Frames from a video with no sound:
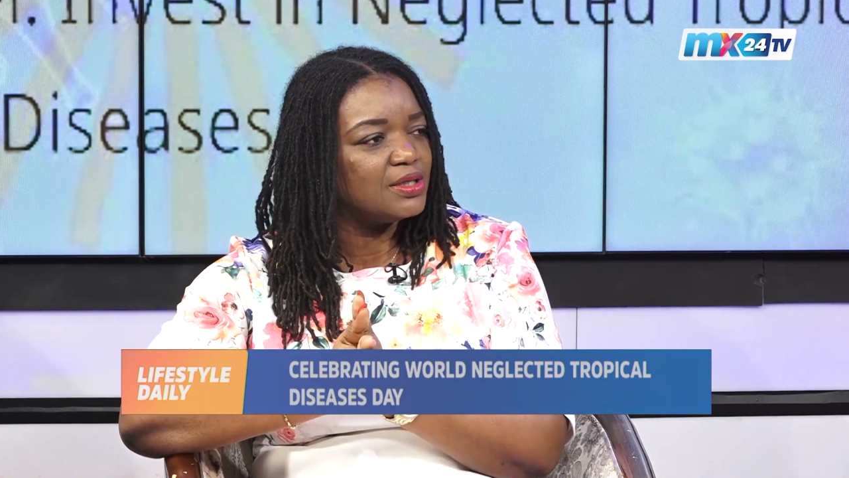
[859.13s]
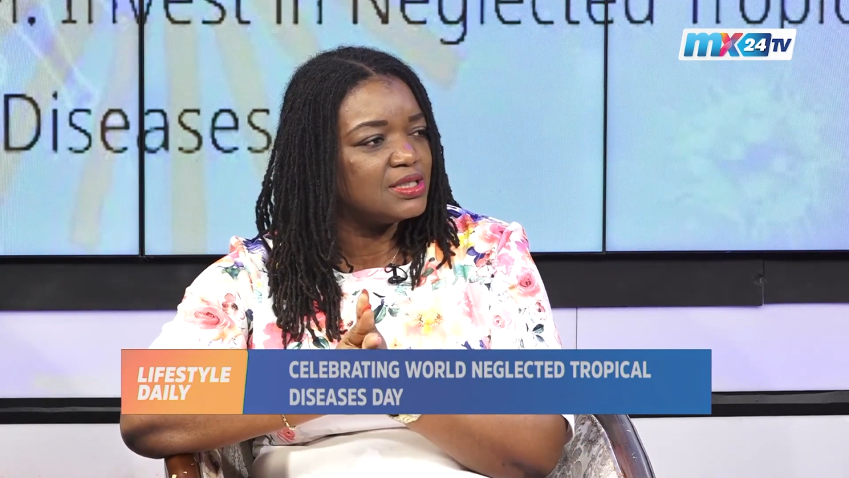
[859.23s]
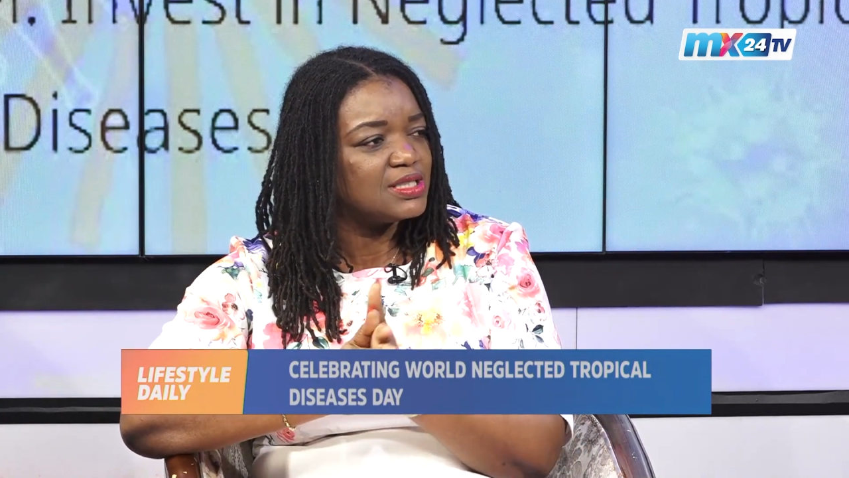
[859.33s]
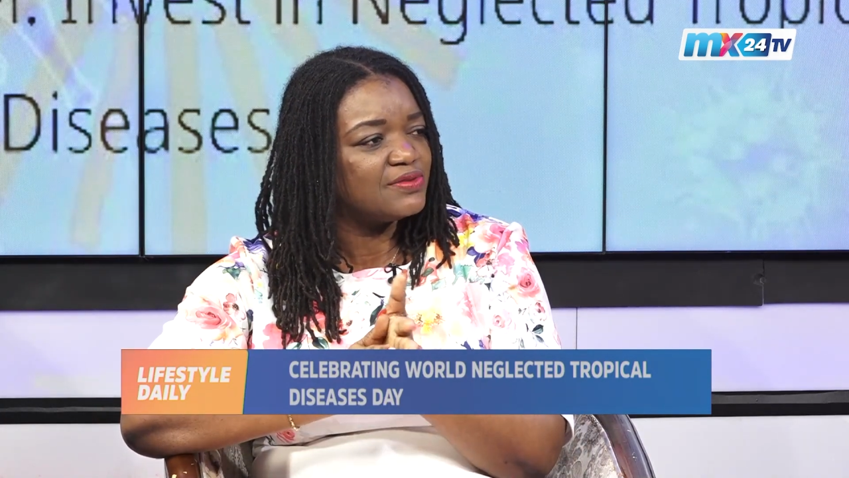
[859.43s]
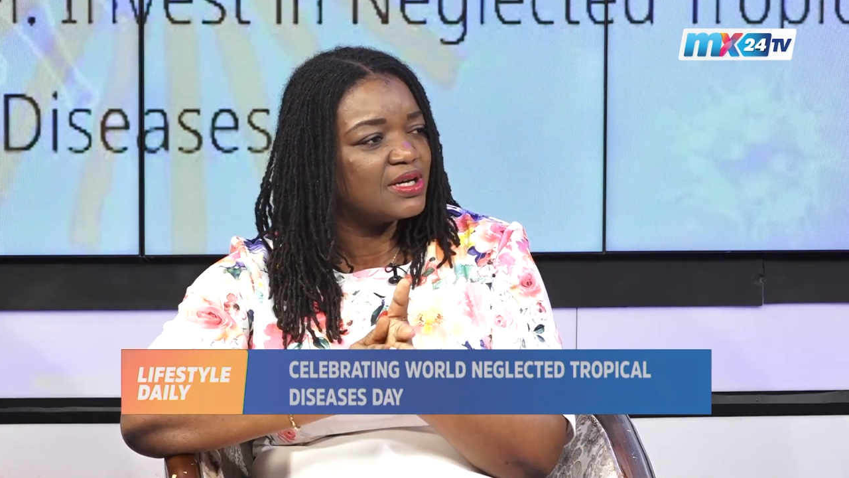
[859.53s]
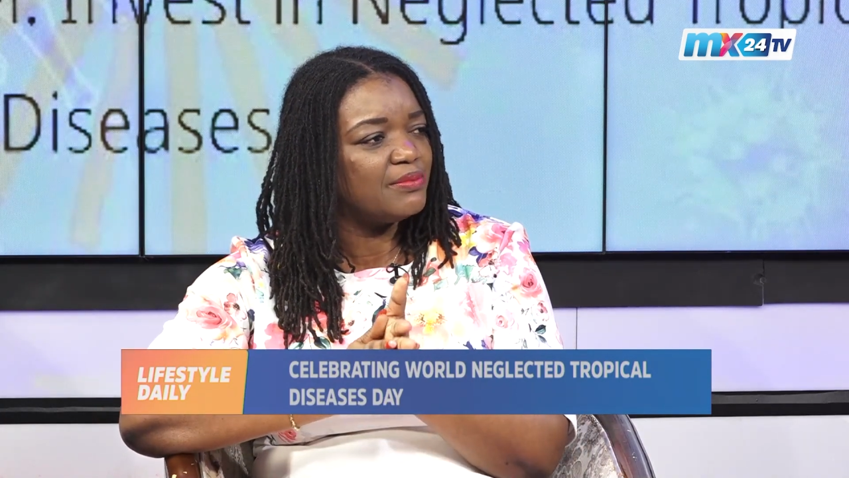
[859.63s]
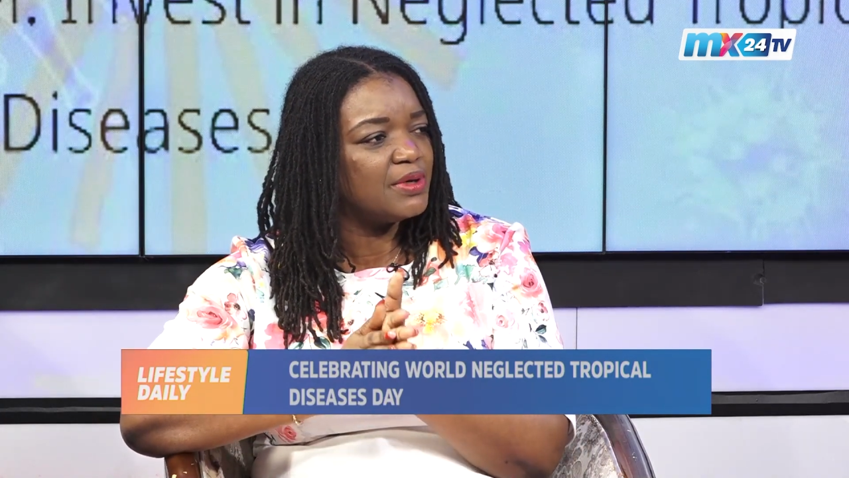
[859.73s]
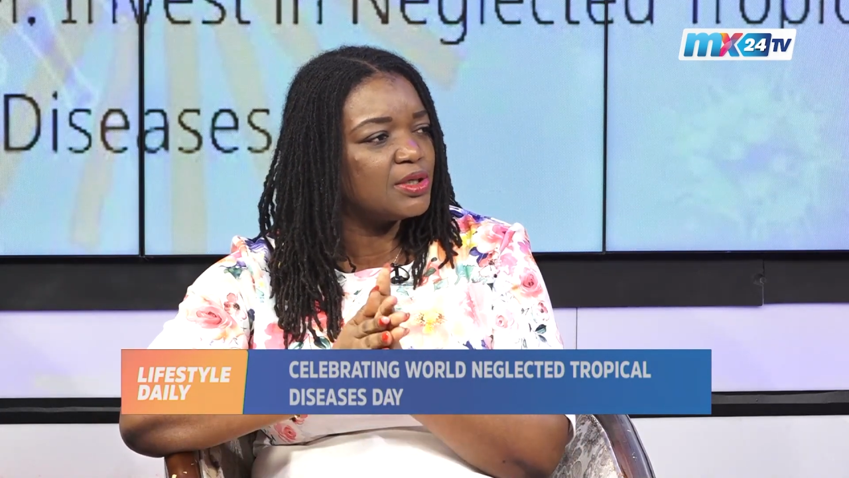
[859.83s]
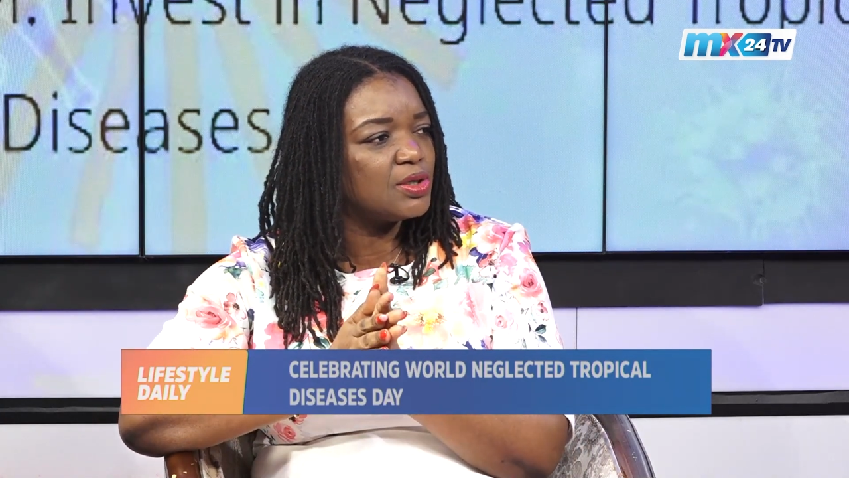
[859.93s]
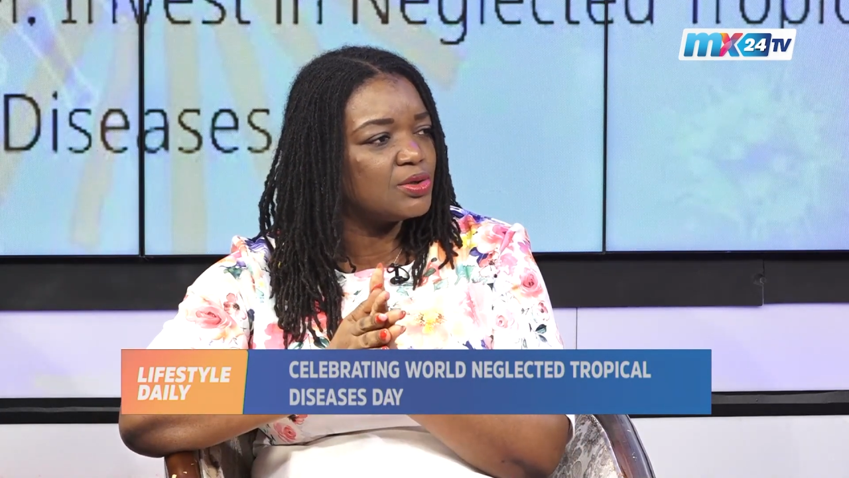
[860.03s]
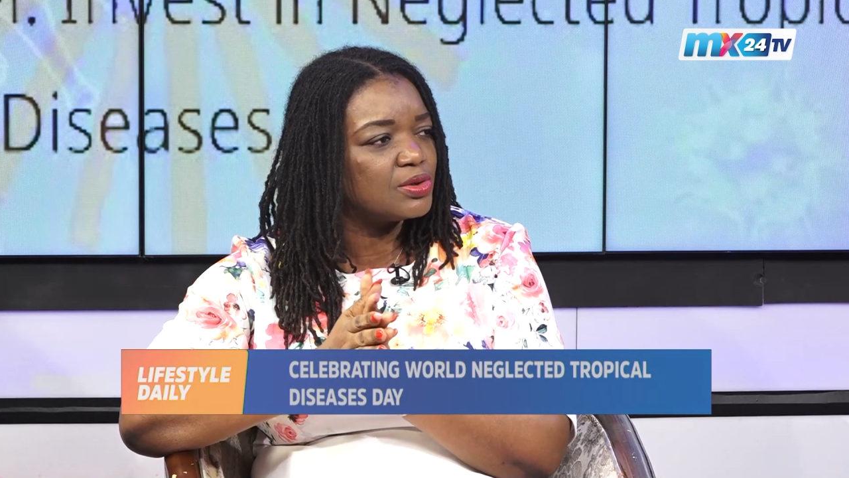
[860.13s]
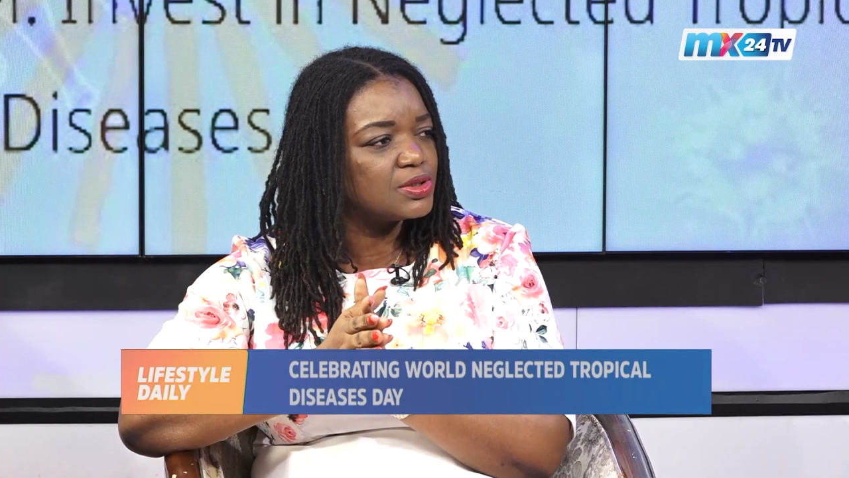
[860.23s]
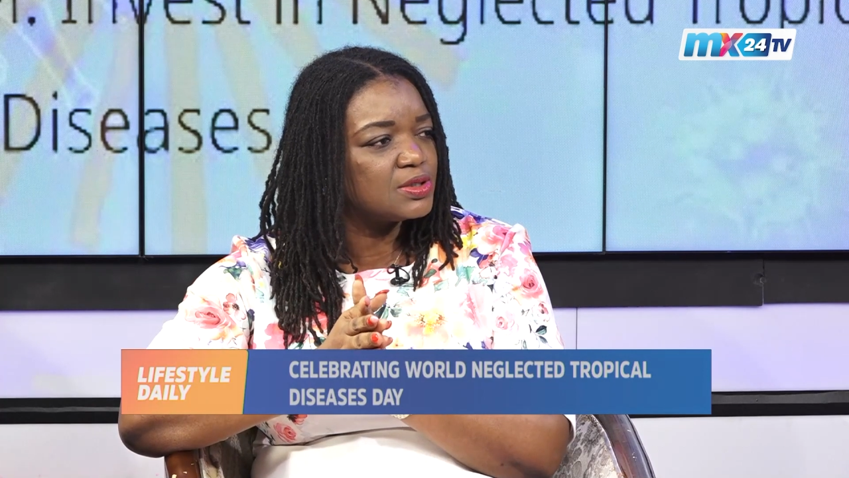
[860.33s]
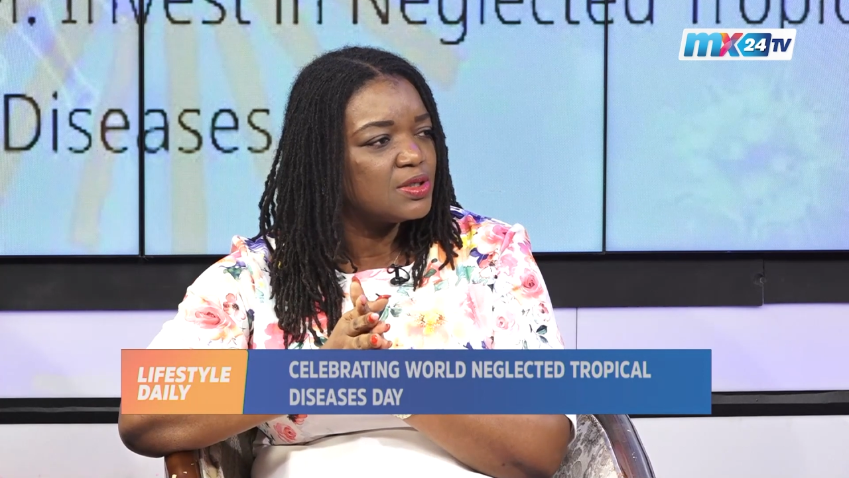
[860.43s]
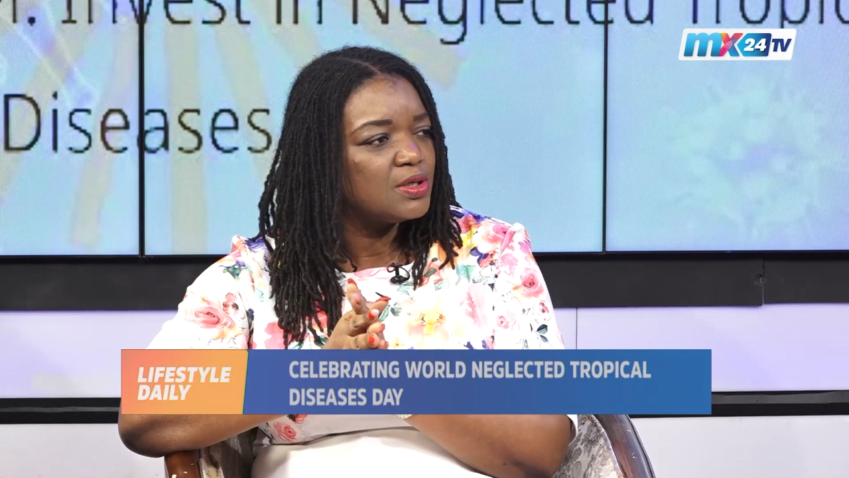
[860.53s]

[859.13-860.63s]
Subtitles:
disfigurement looks,